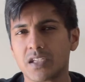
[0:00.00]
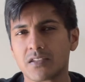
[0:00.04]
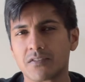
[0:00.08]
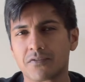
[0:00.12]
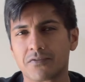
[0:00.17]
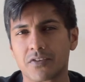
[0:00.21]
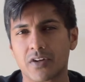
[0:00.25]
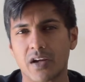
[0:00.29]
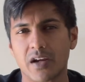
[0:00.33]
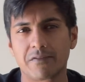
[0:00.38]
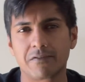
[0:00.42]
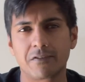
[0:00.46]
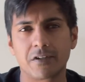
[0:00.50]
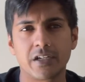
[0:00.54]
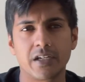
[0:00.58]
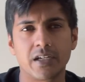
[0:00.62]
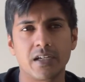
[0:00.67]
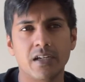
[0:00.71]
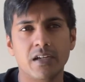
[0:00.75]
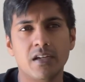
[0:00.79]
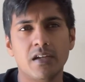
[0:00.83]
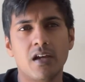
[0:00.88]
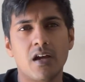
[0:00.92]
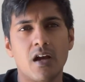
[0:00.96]
for
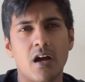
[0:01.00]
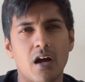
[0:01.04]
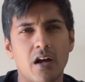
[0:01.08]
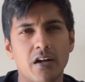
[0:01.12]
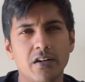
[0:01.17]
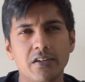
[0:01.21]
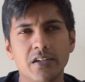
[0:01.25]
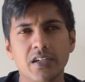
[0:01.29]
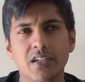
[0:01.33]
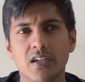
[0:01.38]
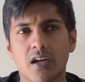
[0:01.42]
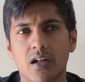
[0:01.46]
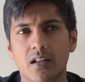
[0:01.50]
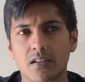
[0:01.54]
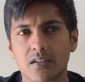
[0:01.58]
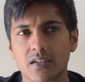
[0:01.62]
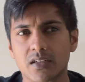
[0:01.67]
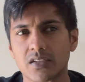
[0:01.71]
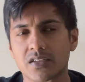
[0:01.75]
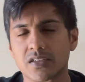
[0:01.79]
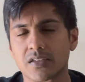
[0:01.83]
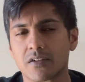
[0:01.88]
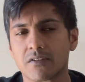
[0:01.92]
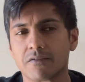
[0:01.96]
every
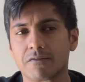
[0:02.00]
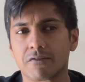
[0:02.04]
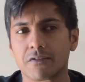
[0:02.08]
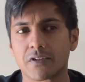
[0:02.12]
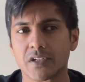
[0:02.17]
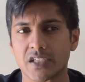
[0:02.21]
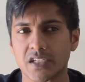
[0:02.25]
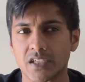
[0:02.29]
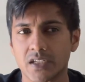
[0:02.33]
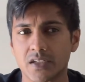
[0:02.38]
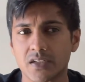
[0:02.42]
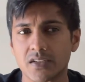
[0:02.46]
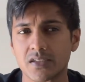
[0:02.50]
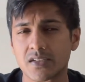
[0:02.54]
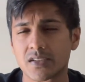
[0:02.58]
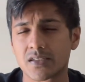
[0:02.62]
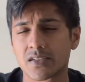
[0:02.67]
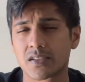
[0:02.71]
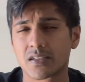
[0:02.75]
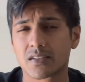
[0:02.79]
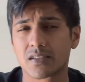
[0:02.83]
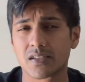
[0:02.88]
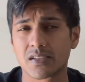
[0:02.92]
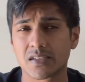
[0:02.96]
$100 of
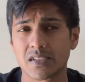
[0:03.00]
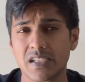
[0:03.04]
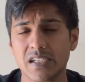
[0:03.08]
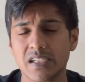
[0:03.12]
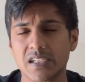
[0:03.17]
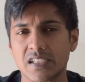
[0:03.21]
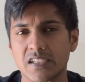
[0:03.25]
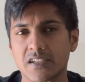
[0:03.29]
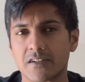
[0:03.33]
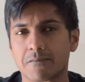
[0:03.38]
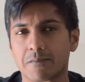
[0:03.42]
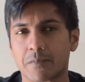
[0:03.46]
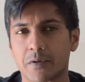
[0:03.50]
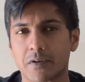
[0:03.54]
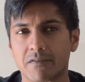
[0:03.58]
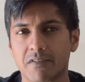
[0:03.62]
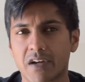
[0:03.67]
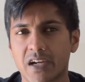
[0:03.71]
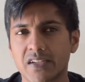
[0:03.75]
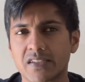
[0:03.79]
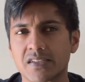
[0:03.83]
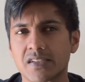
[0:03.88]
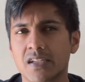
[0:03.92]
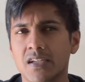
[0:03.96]
returns this ETF
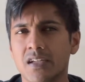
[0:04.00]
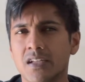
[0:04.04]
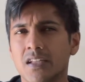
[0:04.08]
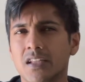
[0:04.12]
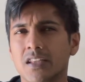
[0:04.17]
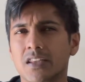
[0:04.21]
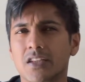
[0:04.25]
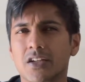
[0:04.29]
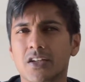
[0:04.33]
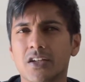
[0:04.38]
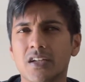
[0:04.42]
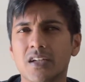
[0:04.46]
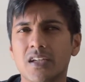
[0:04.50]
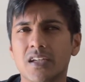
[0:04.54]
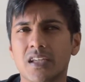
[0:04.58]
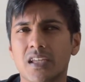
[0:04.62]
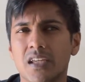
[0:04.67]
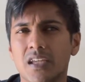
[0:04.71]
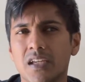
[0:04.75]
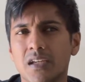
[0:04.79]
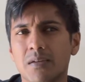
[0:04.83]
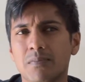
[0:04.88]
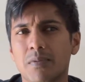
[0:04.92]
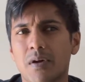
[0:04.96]
provides, they're going to
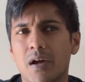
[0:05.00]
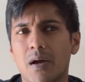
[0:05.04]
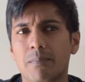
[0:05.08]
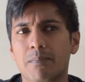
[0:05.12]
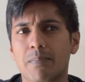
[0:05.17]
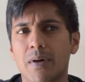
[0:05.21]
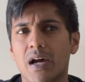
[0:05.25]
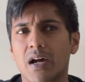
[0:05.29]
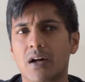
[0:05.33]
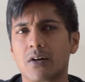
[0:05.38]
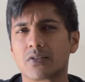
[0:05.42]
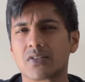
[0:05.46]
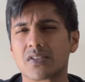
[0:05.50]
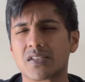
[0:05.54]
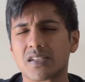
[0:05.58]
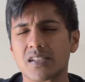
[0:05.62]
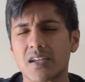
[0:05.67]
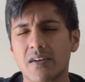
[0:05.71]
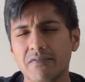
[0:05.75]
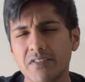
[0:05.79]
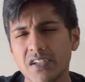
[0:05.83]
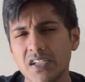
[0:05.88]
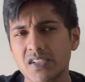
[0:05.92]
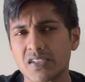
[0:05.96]
keep about
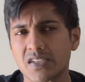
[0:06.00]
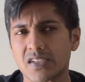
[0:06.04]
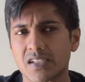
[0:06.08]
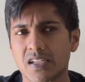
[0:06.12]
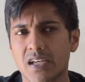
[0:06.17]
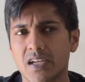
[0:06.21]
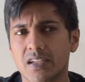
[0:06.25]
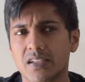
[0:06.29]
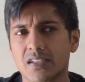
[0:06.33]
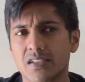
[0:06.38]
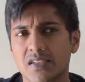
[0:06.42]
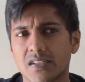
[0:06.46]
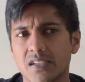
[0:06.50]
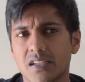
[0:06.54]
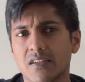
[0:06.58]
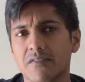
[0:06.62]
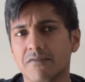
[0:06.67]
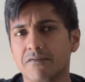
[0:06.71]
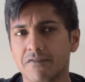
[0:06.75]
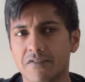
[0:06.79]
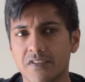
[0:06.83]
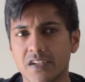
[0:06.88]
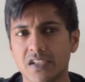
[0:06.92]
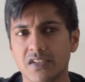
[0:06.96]
70 cents
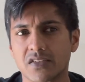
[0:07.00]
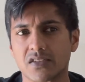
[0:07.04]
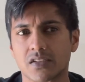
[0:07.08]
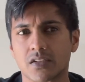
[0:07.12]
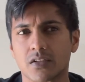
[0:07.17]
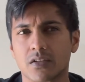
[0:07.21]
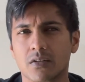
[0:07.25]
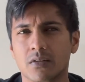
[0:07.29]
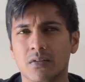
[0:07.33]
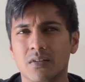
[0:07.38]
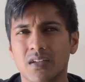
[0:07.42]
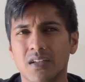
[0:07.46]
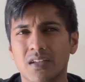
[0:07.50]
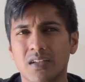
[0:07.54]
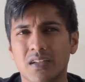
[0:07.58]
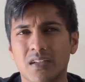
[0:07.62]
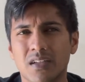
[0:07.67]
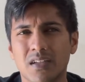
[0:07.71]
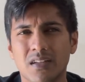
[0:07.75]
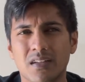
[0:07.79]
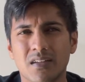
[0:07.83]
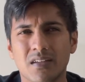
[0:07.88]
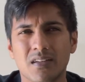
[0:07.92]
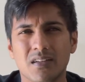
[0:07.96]
in fees, so
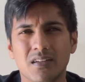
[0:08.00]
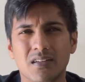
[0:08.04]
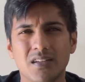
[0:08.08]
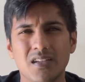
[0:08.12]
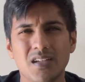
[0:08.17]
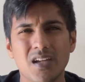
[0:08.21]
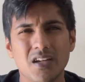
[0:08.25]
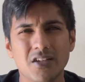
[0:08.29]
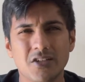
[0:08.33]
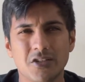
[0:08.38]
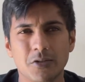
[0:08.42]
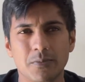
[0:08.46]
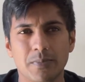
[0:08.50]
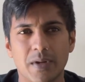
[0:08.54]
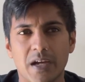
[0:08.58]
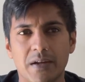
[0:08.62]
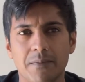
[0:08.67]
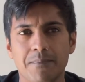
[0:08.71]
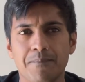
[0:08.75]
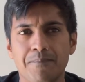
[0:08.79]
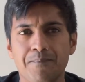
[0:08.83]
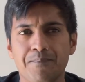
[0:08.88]
not too bad.